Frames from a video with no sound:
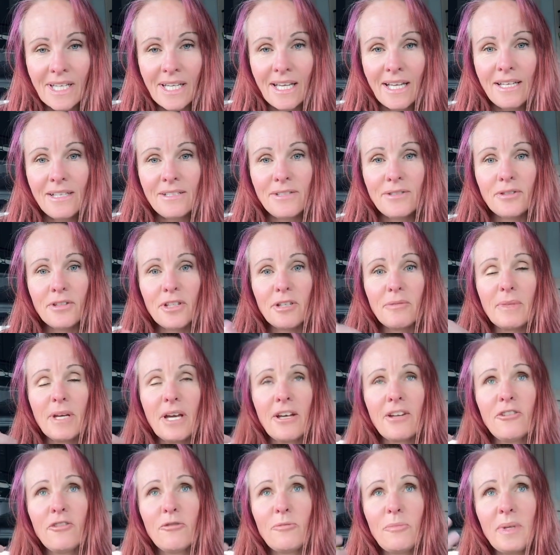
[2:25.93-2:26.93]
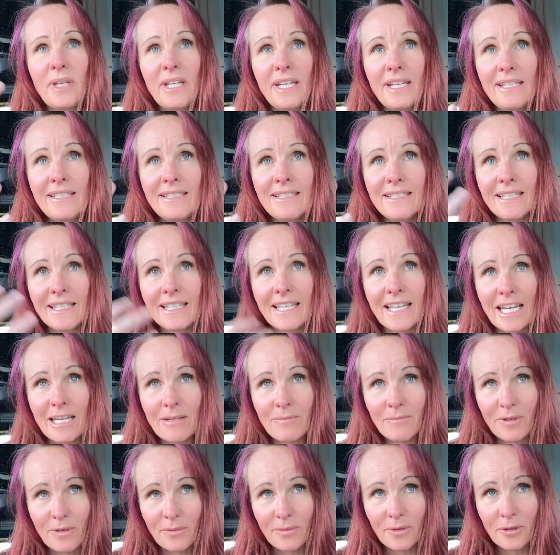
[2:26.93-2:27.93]
So the amount of peace that
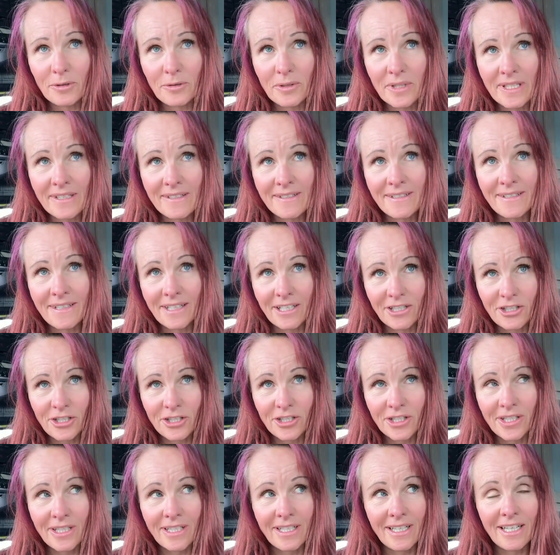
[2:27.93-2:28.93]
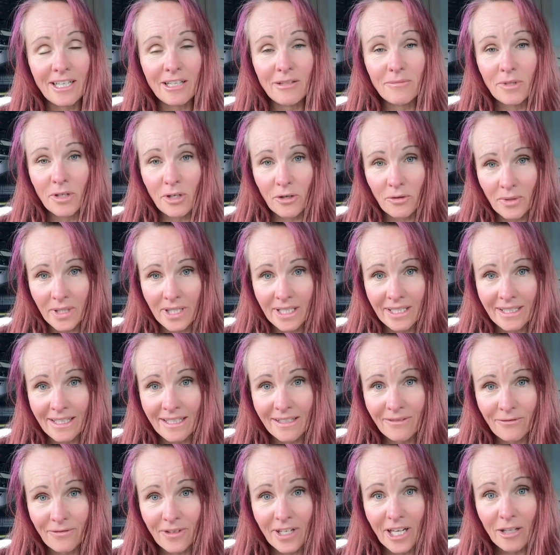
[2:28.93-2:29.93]
came through in this session and him knowing
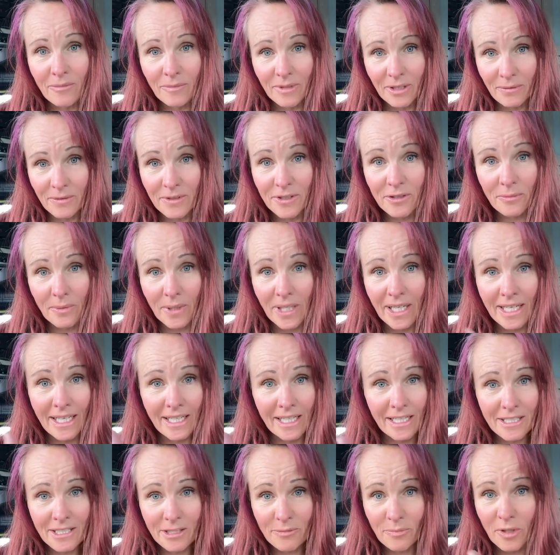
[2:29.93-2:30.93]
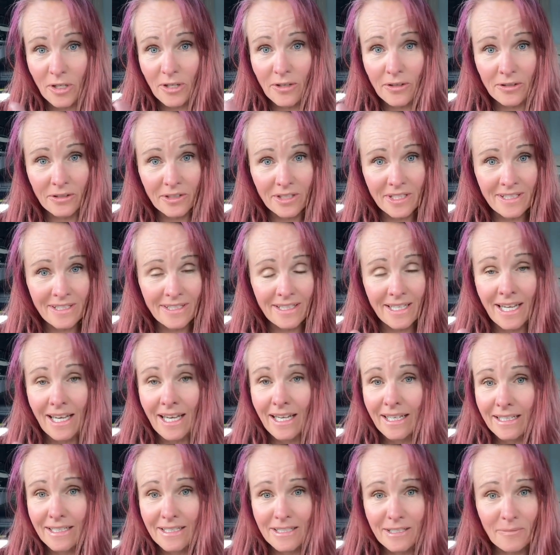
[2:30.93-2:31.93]
that family was waiting, his brother, his
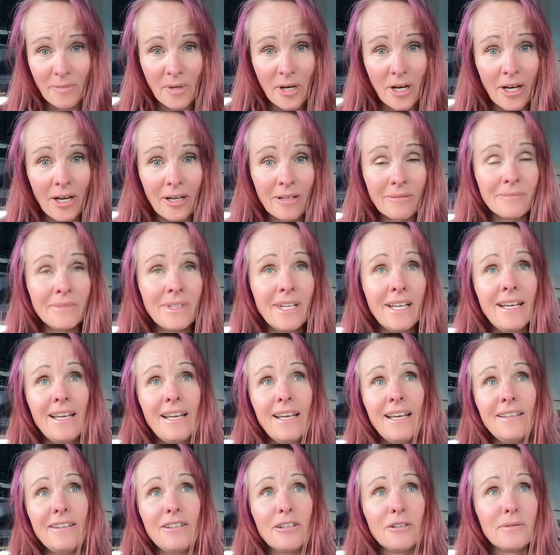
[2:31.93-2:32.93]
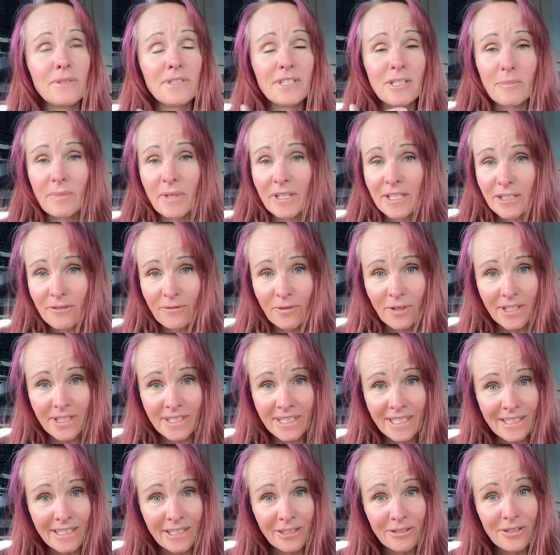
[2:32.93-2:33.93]
dad, his mom, there was a best friend
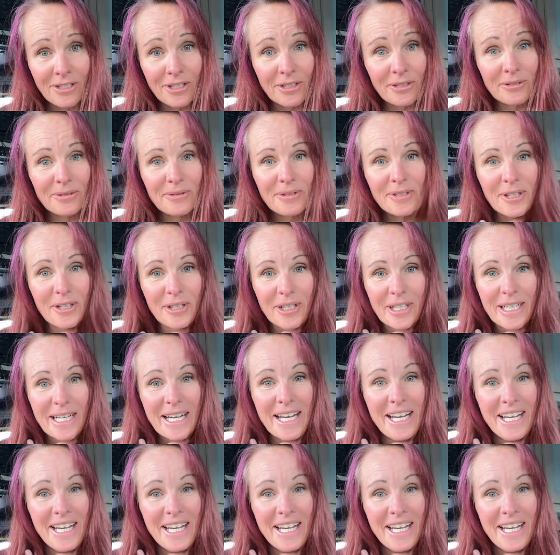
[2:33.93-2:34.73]
in there too, sorry,